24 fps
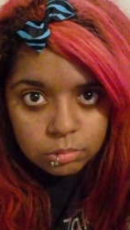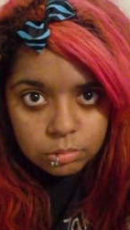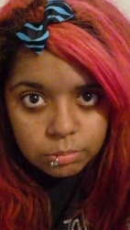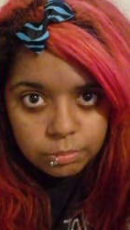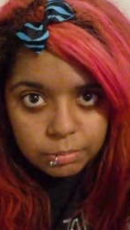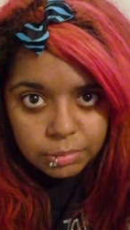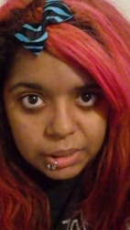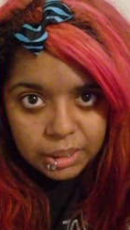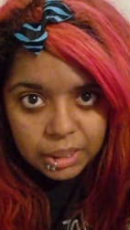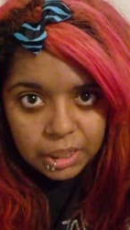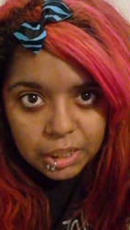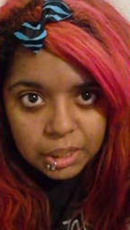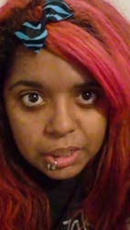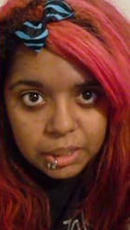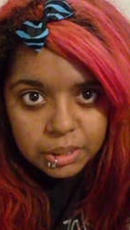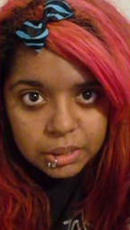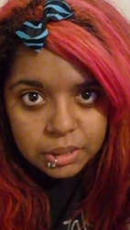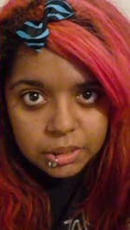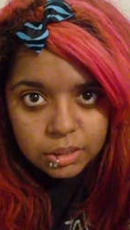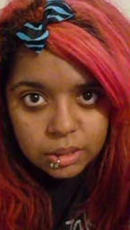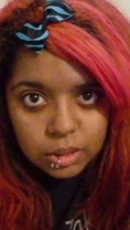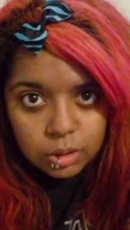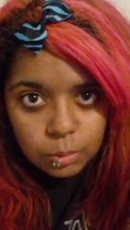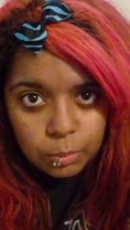
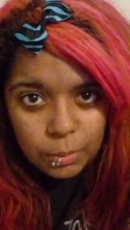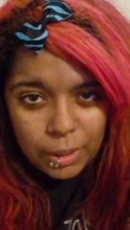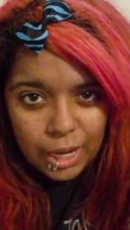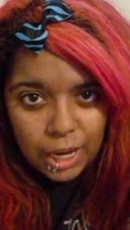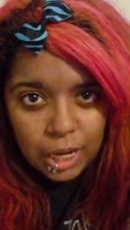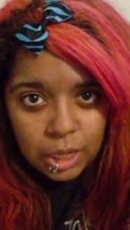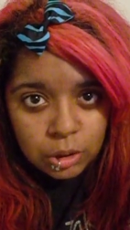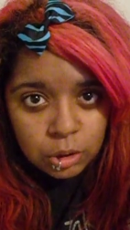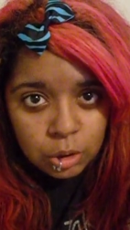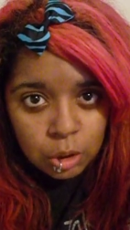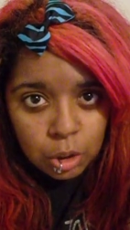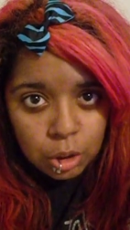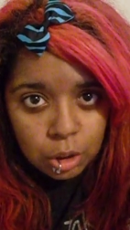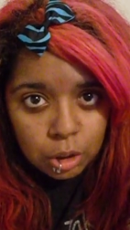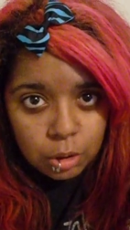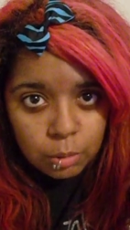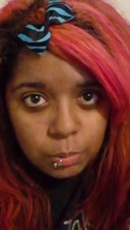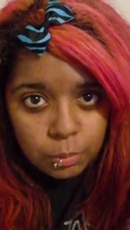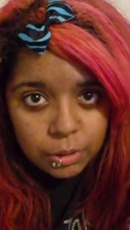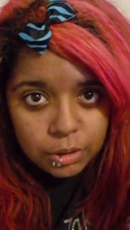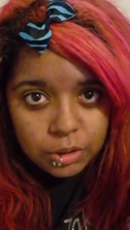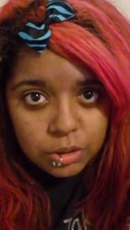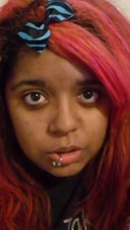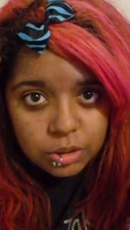Because of the way I look,
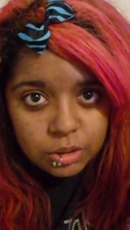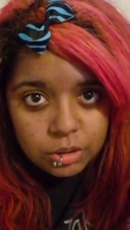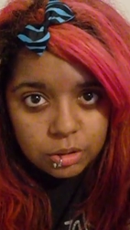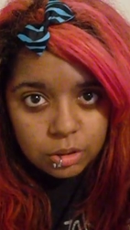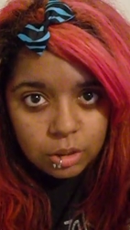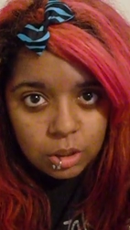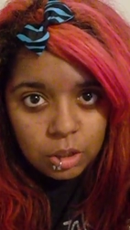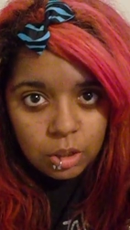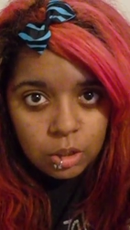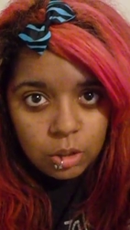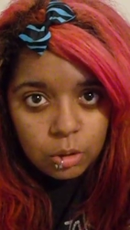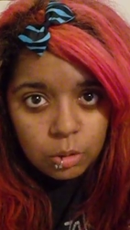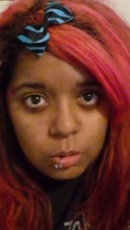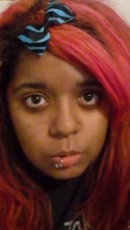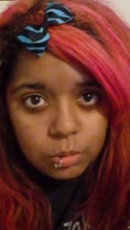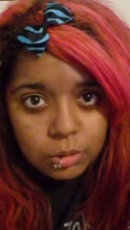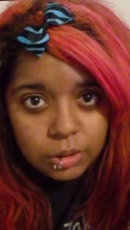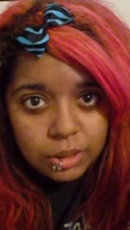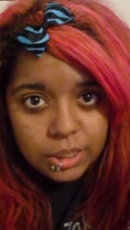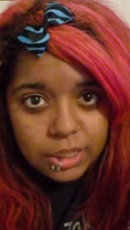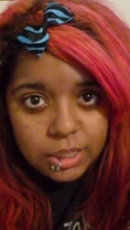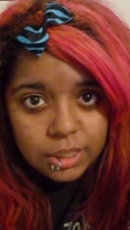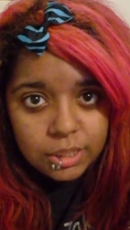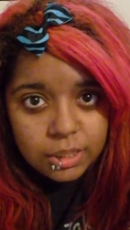which is
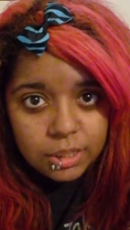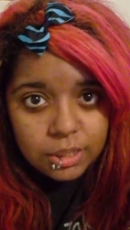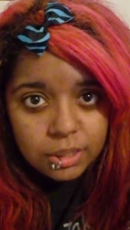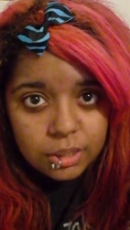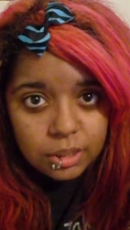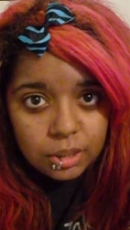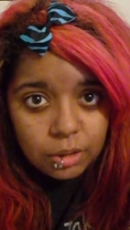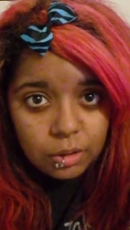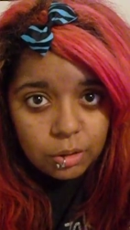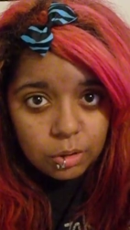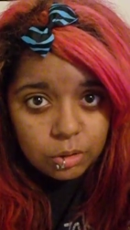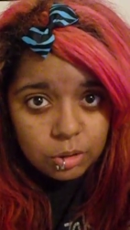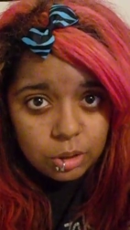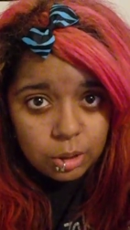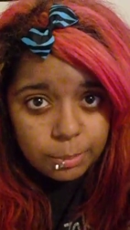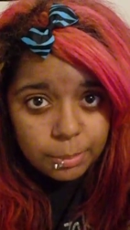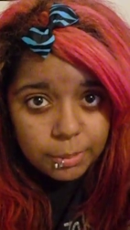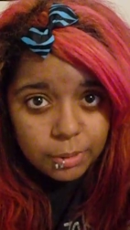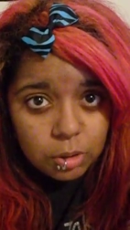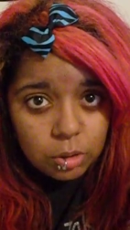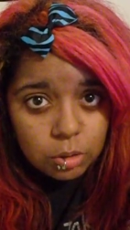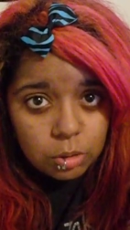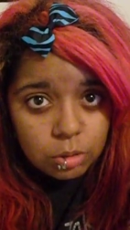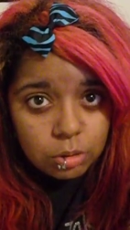really
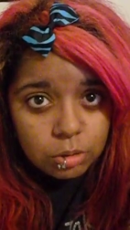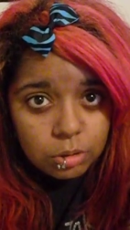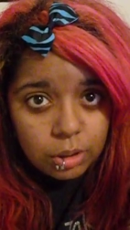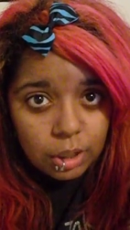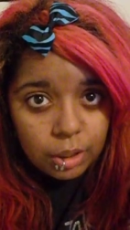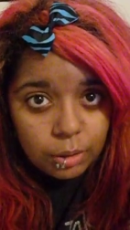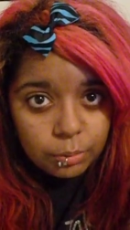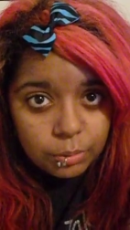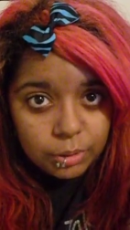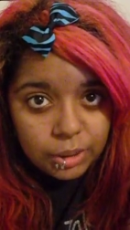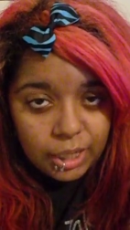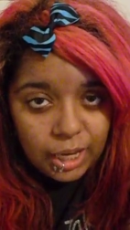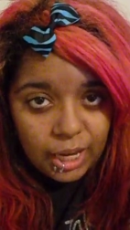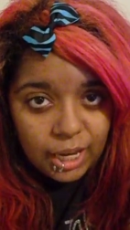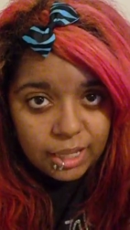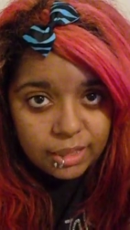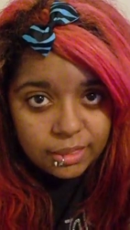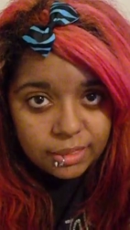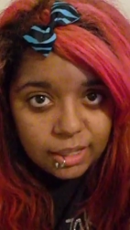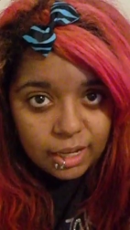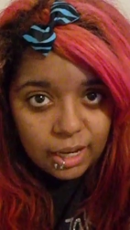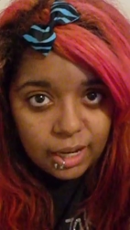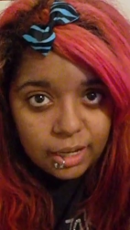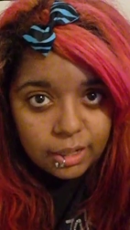stereotypical. I really hate
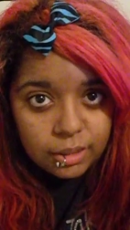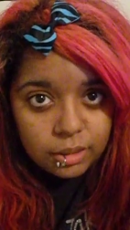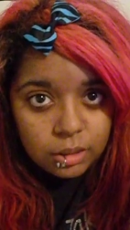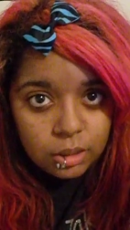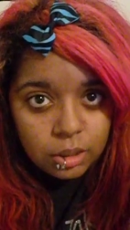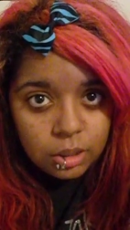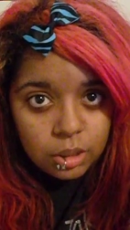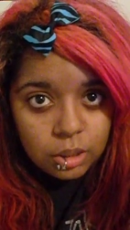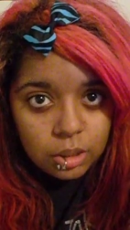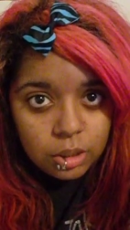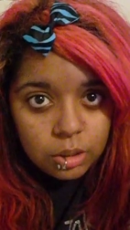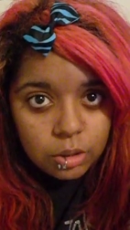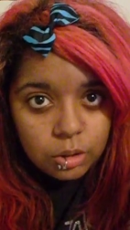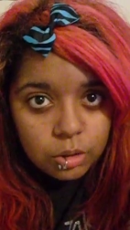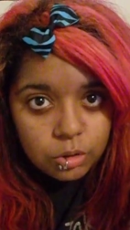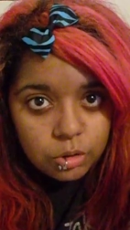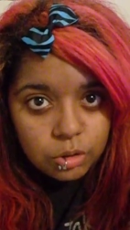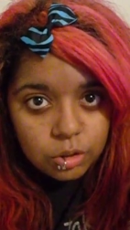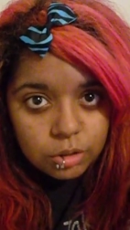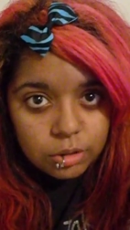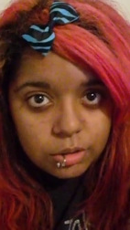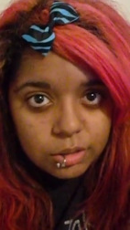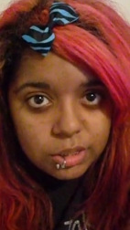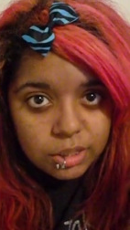that. You
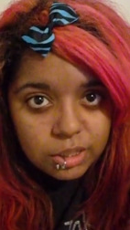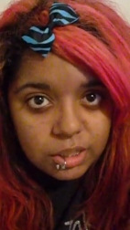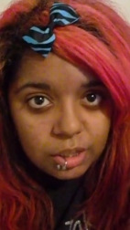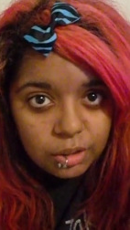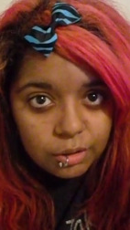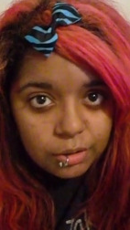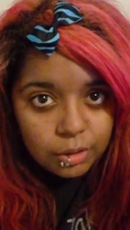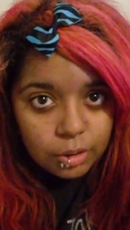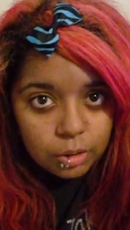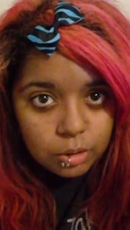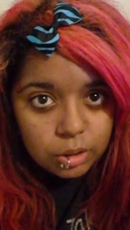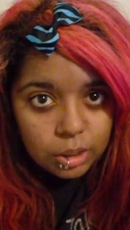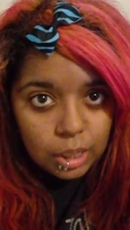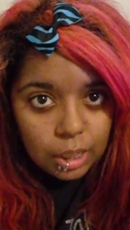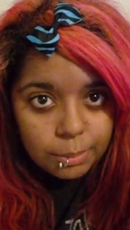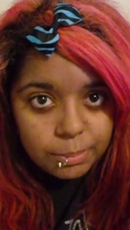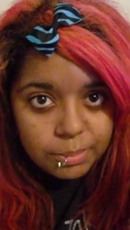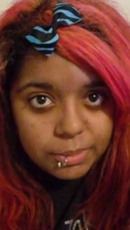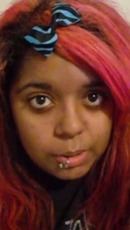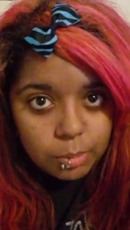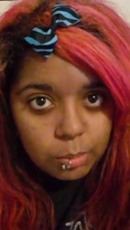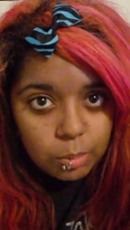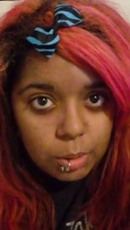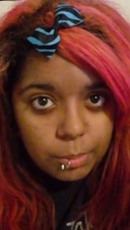shouldn't stereotype
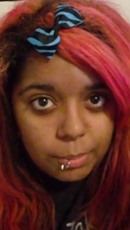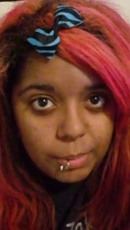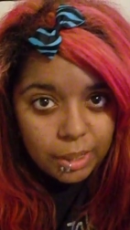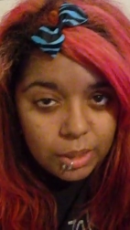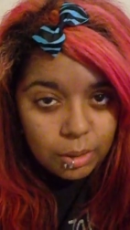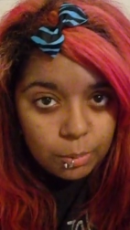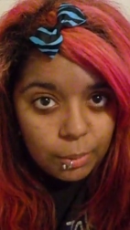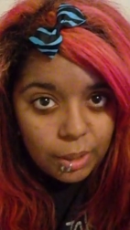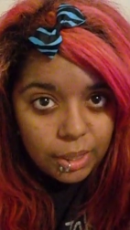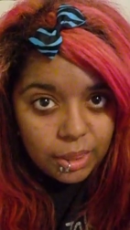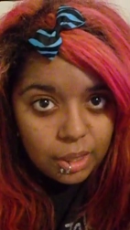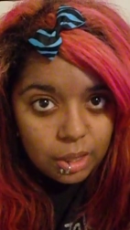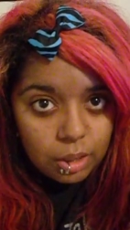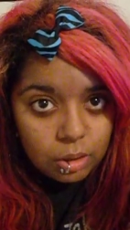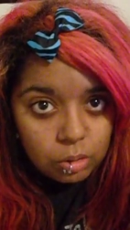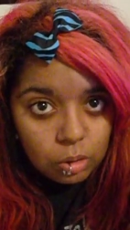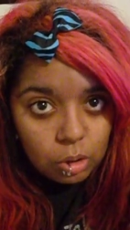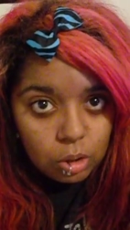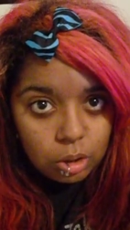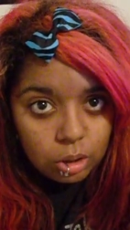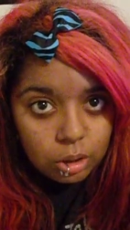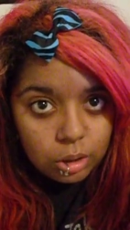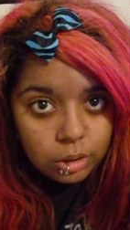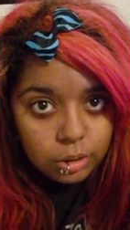someone by the way they
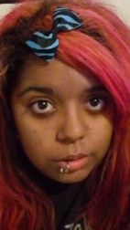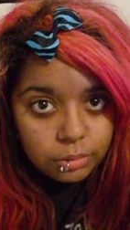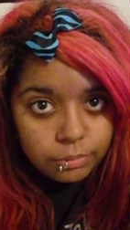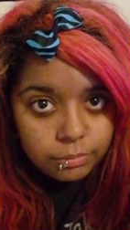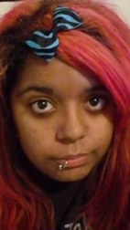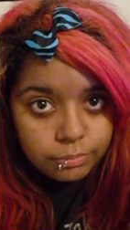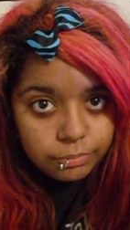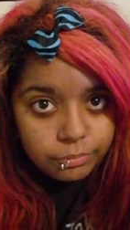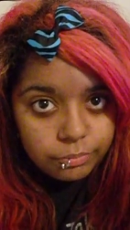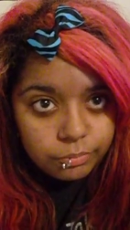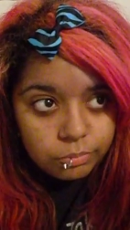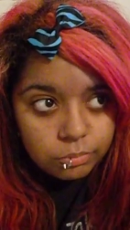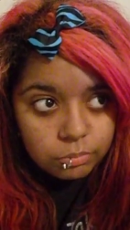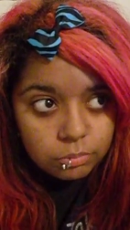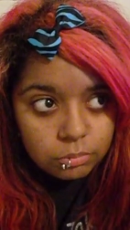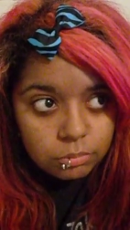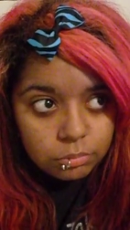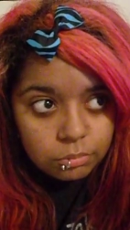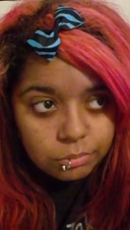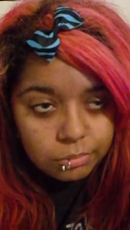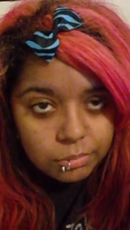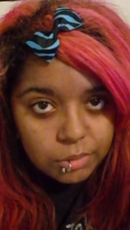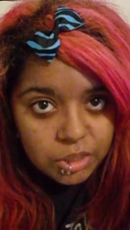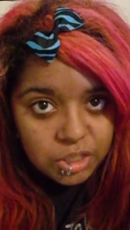look.
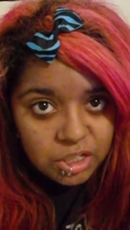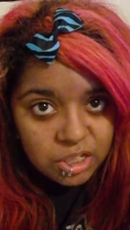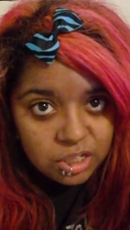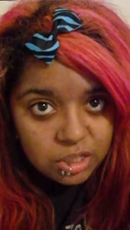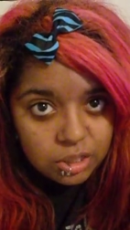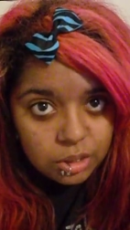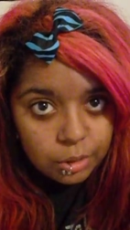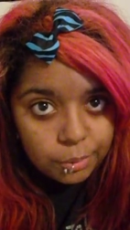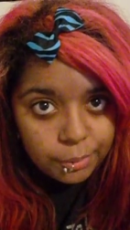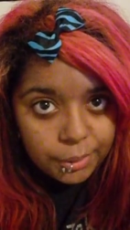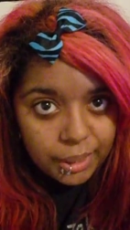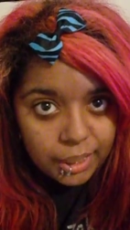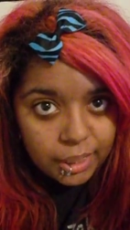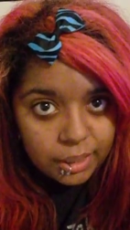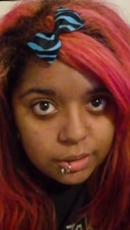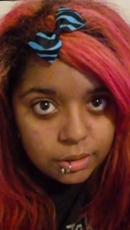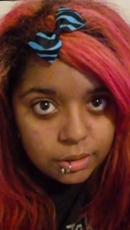But she's doing it.